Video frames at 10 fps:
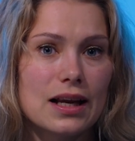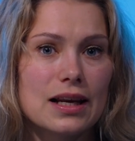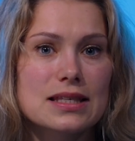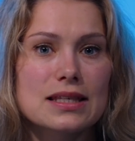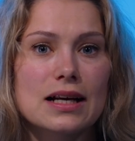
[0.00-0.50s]

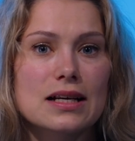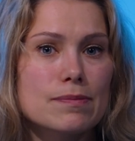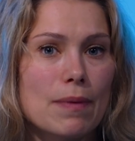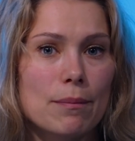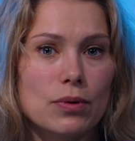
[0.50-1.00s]
let's tackle
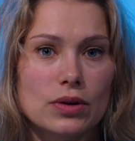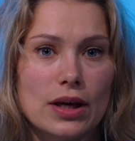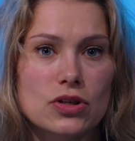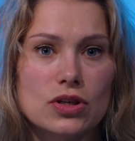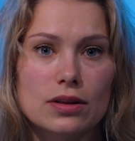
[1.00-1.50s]
spam
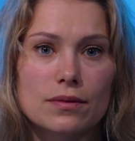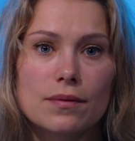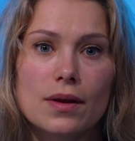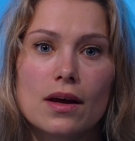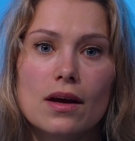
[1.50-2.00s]
protection.
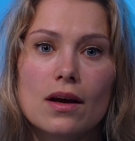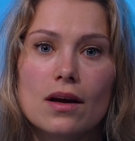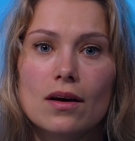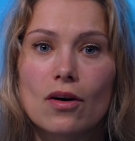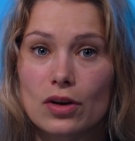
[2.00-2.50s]

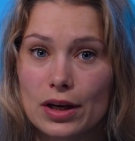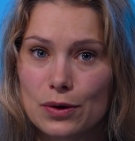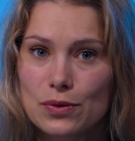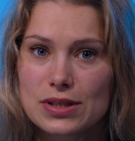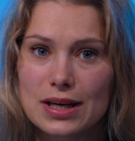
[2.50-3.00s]
On
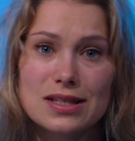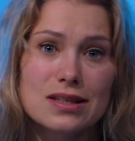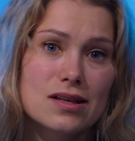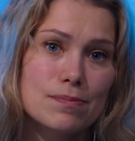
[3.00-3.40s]
Linux, install